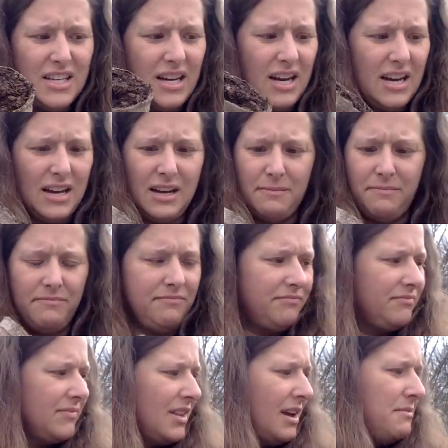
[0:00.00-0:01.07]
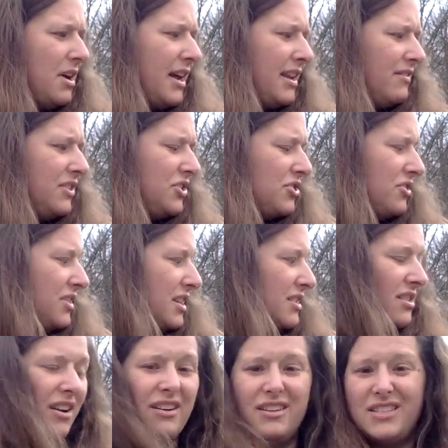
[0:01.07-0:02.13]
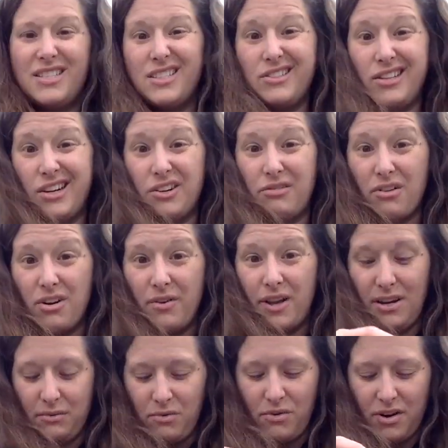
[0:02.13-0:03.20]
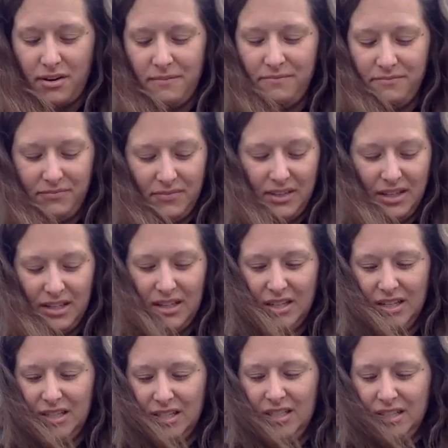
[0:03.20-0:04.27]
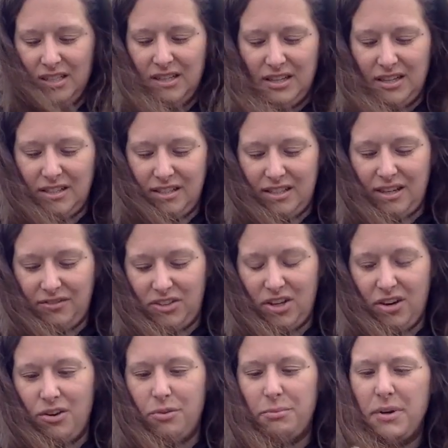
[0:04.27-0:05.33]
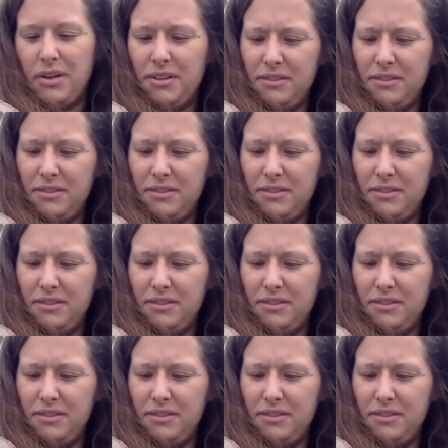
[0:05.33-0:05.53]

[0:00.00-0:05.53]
I'm not even sure these are still going to grow anymore. I just have to hope.